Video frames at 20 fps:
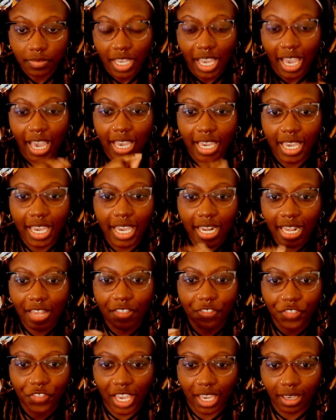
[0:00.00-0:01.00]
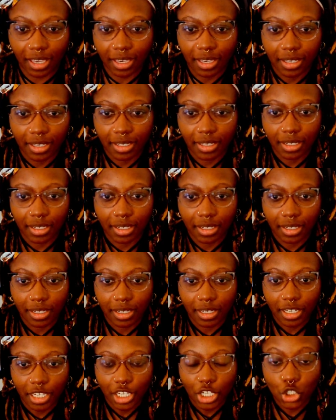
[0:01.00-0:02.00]
And he didn't think
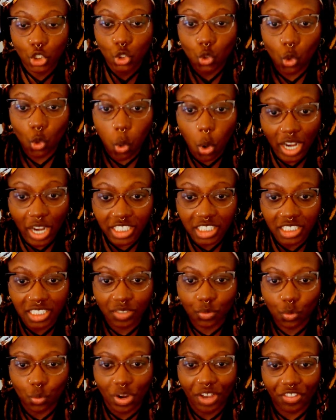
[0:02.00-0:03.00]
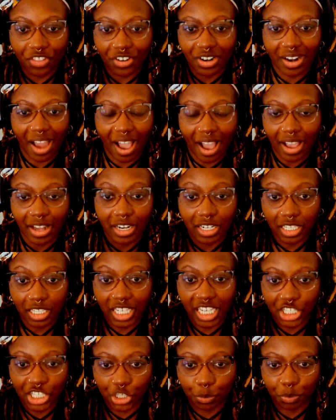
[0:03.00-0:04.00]
to question whether or not
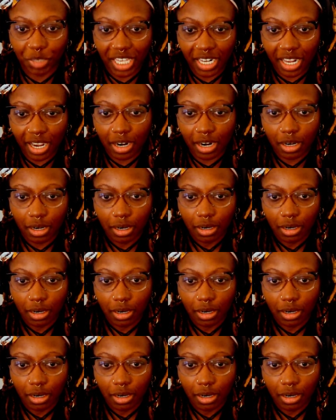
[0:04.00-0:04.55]
he should be there,